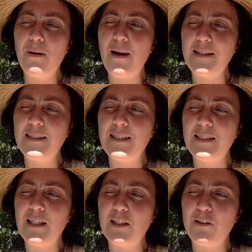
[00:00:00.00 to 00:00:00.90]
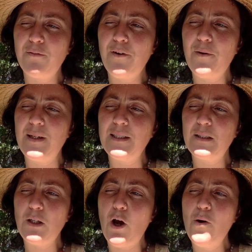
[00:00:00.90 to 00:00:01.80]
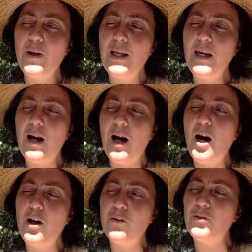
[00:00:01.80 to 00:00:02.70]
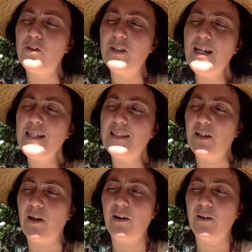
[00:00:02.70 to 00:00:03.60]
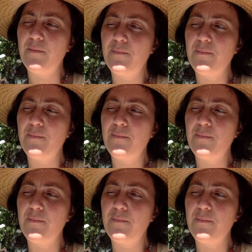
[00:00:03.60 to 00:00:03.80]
planted such forests only 100 years ago.